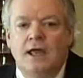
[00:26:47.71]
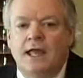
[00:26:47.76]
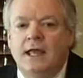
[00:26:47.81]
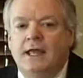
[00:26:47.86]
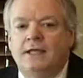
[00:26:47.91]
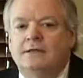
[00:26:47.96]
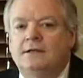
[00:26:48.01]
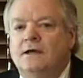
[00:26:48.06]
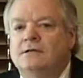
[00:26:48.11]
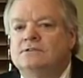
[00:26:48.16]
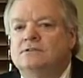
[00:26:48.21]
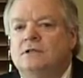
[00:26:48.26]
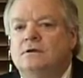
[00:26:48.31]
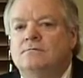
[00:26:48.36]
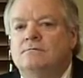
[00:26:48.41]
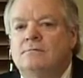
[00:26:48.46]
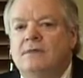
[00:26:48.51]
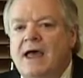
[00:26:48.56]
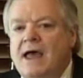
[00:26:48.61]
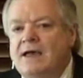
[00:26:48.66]
It doesn't
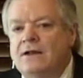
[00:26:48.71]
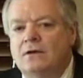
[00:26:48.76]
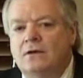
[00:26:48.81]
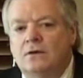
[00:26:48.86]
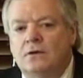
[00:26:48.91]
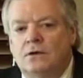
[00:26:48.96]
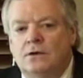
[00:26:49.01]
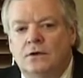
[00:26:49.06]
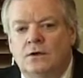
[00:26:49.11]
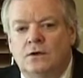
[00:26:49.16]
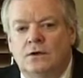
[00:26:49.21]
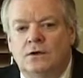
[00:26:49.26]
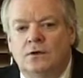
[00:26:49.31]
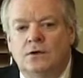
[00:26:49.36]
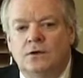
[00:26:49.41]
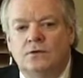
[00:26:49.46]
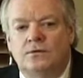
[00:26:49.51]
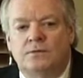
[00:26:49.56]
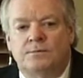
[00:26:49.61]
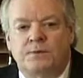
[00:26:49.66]
matter
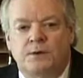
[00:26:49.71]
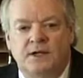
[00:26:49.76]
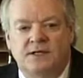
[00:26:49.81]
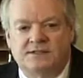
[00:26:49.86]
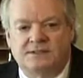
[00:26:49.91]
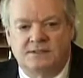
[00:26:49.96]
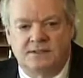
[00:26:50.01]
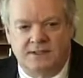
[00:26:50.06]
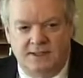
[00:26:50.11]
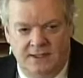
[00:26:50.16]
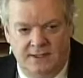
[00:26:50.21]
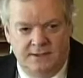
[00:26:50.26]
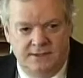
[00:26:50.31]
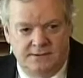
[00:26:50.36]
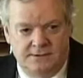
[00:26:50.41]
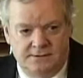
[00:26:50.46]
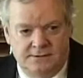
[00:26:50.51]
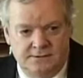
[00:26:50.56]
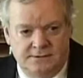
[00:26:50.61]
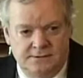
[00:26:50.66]
who the president
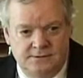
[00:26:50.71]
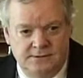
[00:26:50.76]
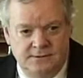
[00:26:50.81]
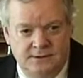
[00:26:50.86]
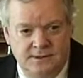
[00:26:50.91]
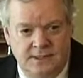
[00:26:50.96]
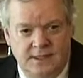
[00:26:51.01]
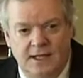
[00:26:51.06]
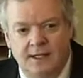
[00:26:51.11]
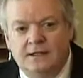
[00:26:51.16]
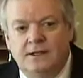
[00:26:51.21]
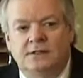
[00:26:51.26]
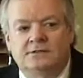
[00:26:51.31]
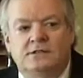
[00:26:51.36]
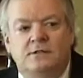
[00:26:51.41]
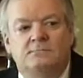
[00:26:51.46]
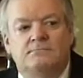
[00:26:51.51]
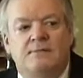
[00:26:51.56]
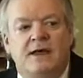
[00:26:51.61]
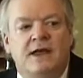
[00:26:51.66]
is. It
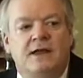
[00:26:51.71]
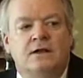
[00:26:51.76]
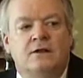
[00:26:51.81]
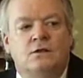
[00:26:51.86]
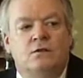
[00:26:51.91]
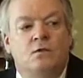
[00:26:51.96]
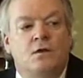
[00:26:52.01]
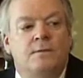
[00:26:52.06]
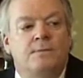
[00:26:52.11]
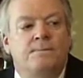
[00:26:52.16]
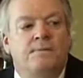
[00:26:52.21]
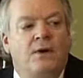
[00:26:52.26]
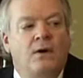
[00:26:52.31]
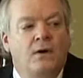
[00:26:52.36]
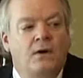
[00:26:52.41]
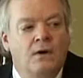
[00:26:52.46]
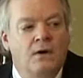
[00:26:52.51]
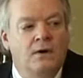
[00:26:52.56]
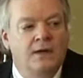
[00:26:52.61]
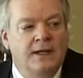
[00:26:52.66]
doesn't matter what
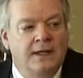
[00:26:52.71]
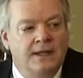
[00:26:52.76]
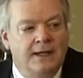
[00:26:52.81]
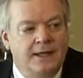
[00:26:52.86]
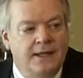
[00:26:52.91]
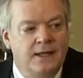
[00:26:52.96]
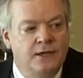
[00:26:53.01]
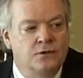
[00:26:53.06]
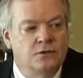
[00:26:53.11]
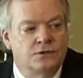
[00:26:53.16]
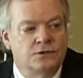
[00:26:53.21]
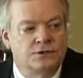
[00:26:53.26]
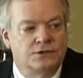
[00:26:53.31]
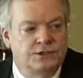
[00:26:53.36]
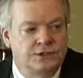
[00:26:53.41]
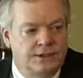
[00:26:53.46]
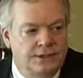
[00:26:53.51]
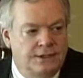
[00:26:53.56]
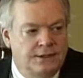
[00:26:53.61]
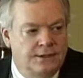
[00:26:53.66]
party he or
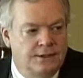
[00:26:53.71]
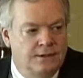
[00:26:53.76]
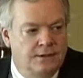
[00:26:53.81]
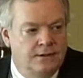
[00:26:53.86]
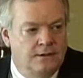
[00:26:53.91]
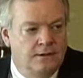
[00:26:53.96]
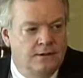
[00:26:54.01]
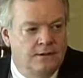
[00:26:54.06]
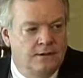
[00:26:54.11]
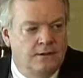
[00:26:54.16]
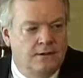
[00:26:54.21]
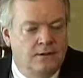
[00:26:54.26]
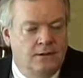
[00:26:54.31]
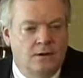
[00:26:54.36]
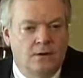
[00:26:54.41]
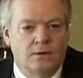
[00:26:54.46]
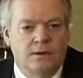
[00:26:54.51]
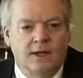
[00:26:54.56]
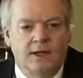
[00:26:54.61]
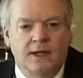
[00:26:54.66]
she,
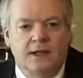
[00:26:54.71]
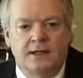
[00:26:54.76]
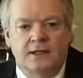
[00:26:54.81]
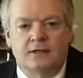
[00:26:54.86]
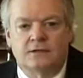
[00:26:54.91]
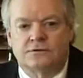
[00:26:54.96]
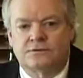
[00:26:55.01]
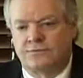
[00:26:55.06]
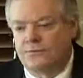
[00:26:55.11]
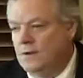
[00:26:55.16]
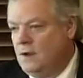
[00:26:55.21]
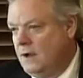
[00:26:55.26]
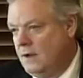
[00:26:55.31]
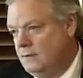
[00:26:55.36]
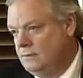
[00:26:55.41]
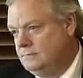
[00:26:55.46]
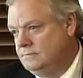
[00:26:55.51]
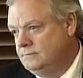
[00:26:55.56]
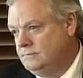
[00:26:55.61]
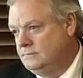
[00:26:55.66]
okay, is
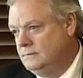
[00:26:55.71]
from.